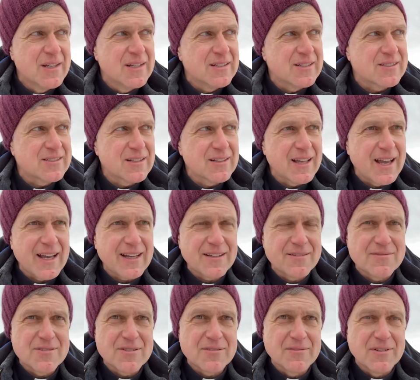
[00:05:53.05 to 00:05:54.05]
just the lack
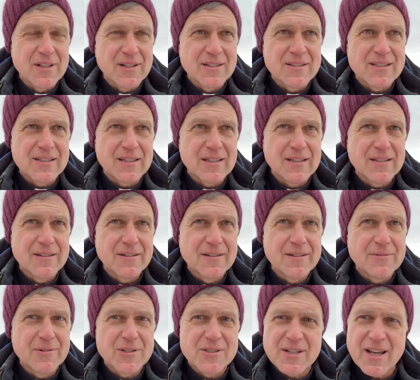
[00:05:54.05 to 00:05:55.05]
of civility,
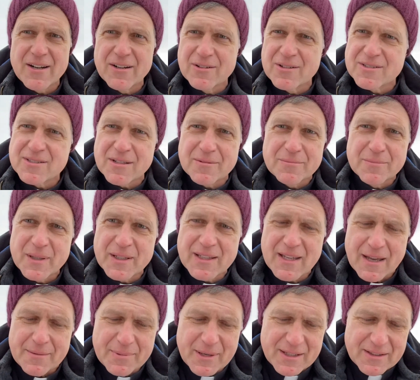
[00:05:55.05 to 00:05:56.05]
which I know is a big
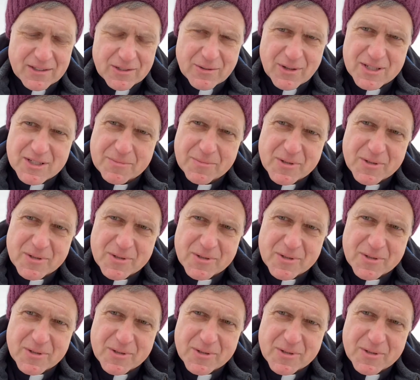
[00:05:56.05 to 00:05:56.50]
campaign the U.S.